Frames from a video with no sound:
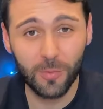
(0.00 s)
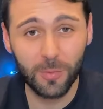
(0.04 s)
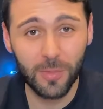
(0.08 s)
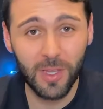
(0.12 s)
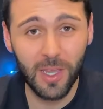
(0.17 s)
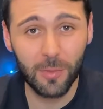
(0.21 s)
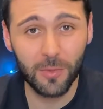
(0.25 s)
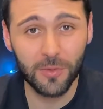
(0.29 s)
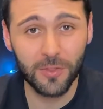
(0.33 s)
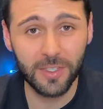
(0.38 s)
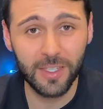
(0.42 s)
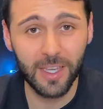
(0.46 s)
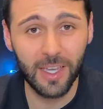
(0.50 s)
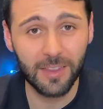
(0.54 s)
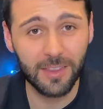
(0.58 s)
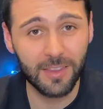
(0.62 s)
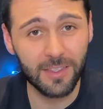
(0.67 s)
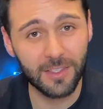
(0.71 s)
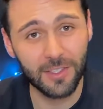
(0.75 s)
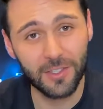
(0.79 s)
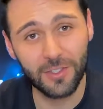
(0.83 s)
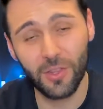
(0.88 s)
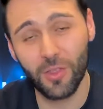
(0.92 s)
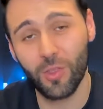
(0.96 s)
be able to get
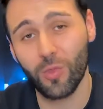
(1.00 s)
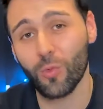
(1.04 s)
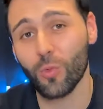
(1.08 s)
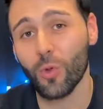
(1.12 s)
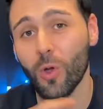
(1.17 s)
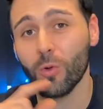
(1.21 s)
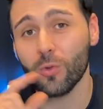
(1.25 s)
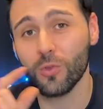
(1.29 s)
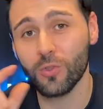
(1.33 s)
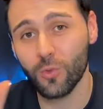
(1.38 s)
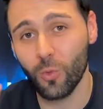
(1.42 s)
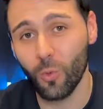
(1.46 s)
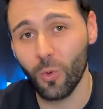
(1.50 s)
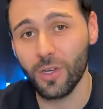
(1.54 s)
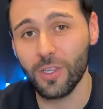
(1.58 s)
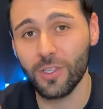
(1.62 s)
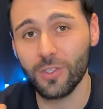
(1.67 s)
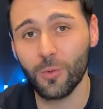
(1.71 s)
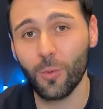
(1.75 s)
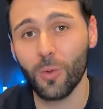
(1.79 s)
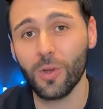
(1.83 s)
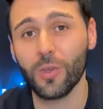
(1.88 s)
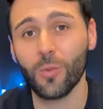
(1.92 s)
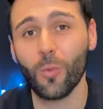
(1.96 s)
this throughout
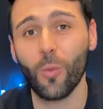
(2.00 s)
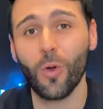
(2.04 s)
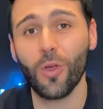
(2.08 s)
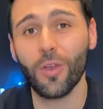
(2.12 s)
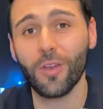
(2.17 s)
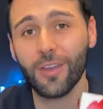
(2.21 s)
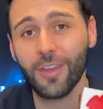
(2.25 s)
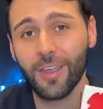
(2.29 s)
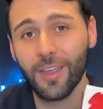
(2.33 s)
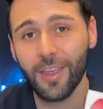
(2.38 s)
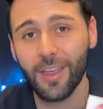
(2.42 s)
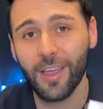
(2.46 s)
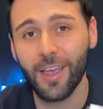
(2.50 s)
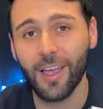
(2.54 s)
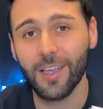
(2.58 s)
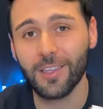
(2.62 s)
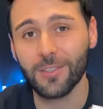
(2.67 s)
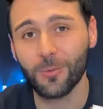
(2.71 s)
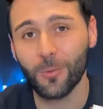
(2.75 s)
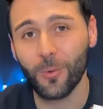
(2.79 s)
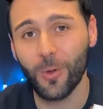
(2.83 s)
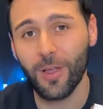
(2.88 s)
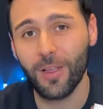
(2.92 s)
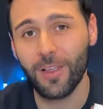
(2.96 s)
2021
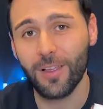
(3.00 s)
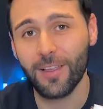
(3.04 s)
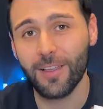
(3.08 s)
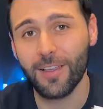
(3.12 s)
as well.